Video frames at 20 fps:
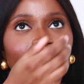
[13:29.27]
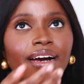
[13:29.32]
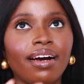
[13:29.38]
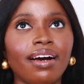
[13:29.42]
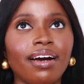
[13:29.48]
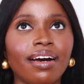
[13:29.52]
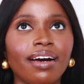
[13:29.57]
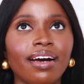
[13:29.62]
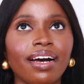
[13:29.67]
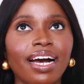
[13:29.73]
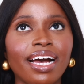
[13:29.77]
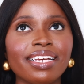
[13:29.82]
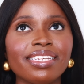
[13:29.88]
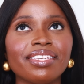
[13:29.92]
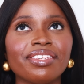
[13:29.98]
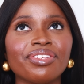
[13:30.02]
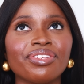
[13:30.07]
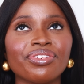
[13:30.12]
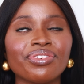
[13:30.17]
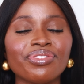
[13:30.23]
Ah, I
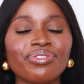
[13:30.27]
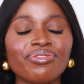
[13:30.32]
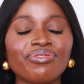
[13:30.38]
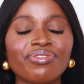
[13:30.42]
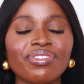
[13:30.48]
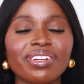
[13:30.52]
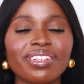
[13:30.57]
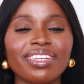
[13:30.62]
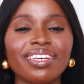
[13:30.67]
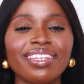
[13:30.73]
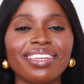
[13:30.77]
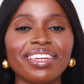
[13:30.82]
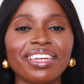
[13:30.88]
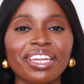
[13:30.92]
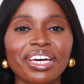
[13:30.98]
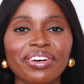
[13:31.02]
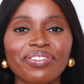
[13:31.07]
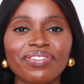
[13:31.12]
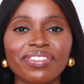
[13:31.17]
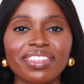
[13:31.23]
still really
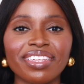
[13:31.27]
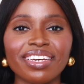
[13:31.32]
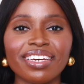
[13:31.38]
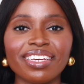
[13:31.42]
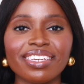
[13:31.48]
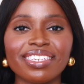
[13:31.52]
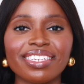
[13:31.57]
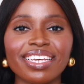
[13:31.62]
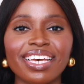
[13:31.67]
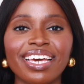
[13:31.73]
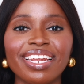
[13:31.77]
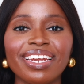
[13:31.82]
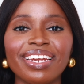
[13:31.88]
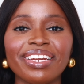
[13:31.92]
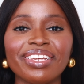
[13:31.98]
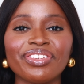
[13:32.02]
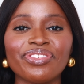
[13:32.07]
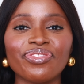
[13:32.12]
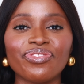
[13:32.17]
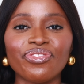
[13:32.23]
love this, and
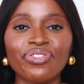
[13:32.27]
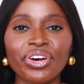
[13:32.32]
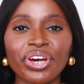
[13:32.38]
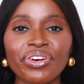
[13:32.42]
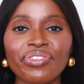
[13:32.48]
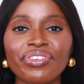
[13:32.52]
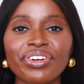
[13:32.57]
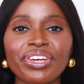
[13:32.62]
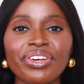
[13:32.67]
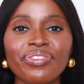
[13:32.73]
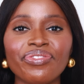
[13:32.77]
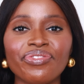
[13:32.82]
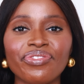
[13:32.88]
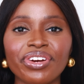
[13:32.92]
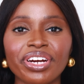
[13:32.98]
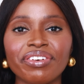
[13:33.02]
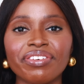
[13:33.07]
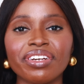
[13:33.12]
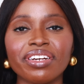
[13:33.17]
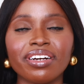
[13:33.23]
it is very,
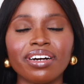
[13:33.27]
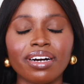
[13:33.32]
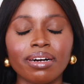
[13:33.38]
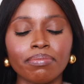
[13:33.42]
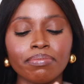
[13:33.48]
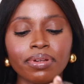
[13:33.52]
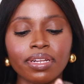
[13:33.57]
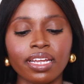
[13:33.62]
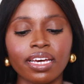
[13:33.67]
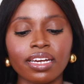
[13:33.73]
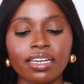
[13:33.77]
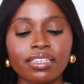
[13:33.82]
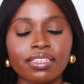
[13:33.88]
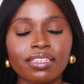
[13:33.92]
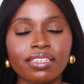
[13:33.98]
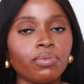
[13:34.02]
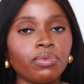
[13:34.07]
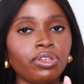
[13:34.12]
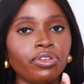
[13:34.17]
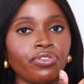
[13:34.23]
very
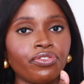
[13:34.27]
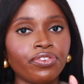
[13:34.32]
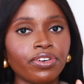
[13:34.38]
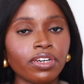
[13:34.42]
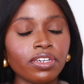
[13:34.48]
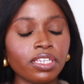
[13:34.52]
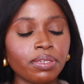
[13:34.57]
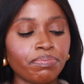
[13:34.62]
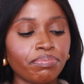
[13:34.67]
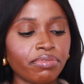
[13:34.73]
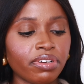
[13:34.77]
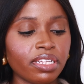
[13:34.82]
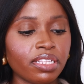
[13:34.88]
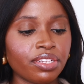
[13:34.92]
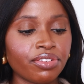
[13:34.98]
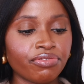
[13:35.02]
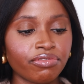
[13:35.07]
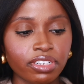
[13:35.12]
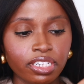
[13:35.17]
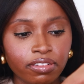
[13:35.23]
complex. When you first spray
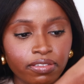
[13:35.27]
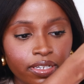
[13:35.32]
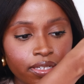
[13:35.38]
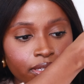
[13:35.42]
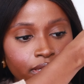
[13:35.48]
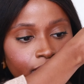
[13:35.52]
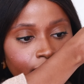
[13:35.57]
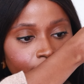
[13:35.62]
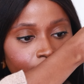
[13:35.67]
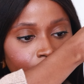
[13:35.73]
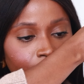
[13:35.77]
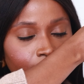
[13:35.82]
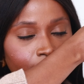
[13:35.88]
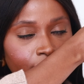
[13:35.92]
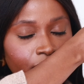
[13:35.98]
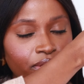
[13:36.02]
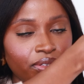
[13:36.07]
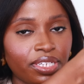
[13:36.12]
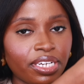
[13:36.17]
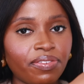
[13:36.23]
this fragrance,
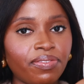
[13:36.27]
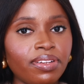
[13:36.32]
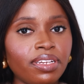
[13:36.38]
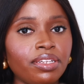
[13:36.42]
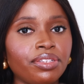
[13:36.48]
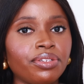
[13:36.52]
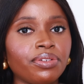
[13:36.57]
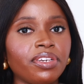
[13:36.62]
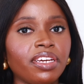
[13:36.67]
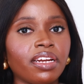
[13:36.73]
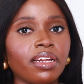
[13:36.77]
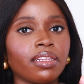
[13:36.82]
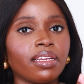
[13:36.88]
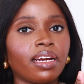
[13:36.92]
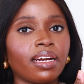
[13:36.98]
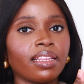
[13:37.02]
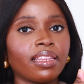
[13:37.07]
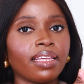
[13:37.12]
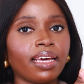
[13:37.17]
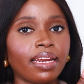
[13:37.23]
you definitely do get a
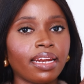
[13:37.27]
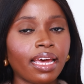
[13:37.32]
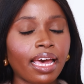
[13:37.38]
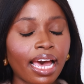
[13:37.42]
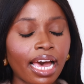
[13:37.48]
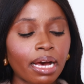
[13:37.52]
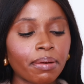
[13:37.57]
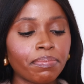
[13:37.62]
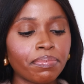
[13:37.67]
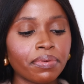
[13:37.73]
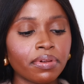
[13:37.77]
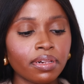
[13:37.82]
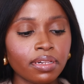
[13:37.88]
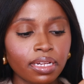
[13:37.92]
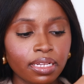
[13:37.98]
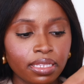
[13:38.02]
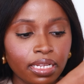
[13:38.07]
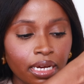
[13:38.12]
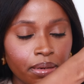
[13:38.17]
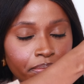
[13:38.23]
lot of that apple
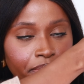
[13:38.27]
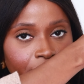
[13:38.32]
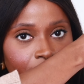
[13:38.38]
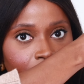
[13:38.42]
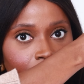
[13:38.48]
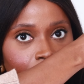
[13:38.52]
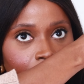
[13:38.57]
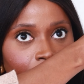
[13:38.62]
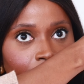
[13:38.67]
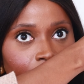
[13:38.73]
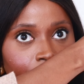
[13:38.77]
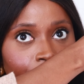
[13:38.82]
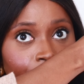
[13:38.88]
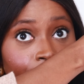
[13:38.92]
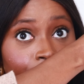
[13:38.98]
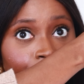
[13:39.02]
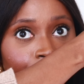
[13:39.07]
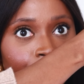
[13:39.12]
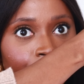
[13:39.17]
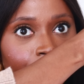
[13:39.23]
and that bergamot
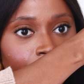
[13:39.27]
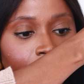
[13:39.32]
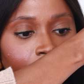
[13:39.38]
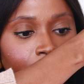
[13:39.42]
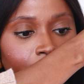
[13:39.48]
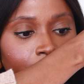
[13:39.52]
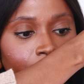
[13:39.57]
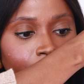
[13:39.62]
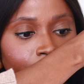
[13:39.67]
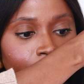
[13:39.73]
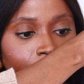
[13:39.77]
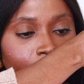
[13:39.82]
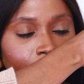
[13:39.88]
for sure.